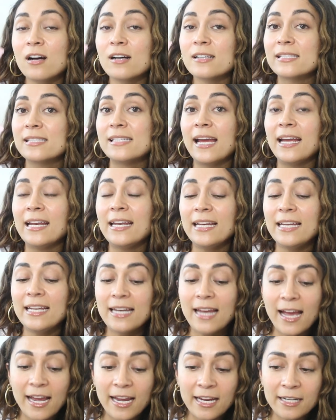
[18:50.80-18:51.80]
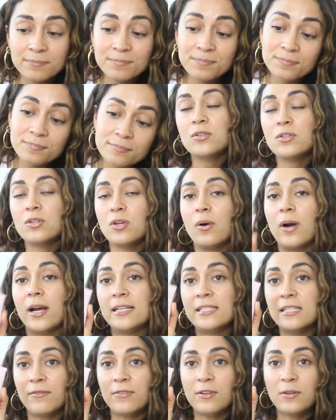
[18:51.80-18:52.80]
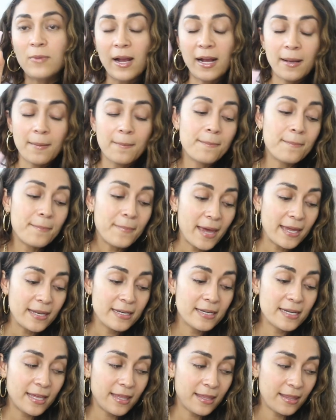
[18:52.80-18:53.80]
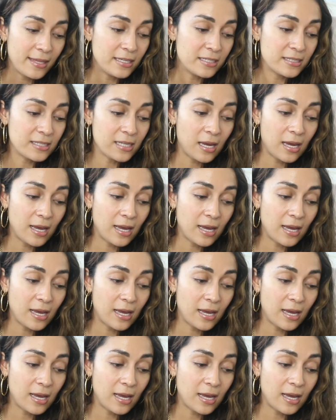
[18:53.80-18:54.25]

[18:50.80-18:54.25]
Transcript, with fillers: costs 9.89 so i definitely recommend this